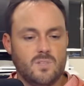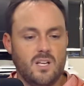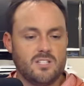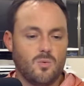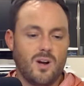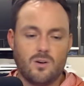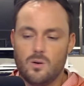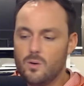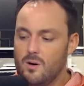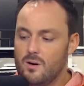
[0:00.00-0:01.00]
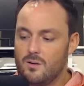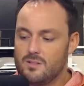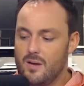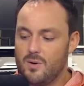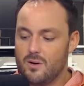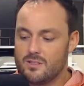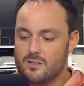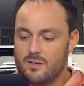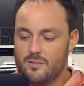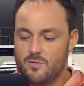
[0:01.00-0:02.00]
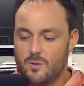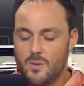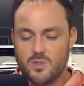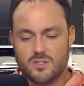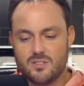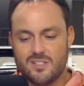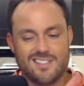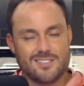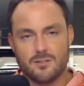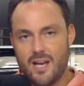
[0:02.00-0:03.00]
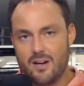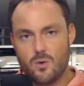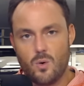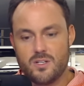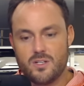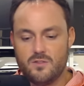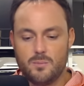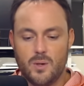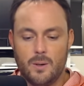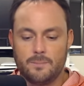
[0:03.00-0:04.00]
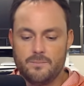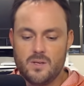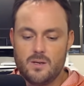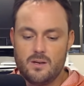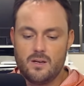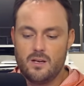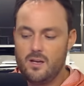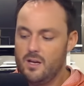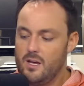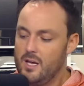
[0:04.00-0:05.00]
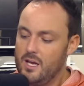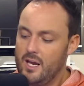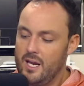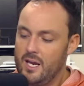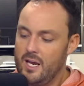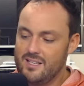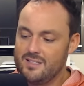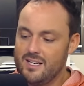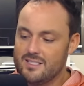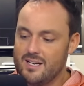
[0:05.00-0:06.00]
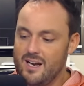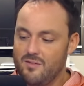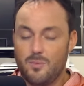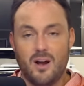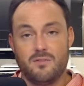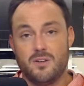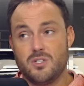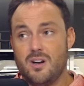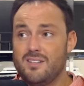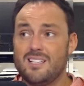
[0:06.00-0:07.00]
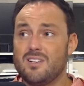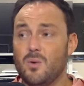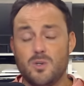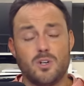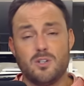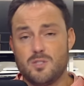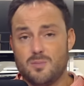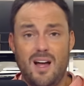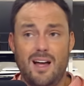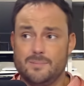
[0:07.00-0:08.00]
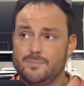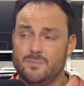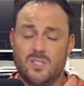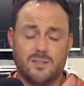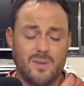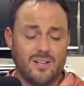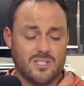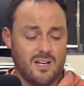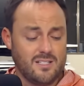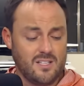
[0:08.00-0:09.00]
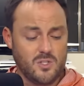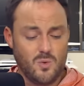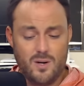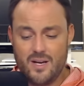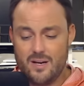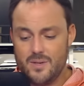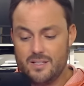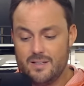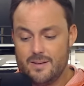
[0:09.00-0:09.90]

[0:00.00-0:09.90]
He's the record holder in all time in Arkansas and for most statistical categories in football. And I think that he's going to have a bright future, and I think he's going to a good spot. I mean, Malzahn, say what you want about him, but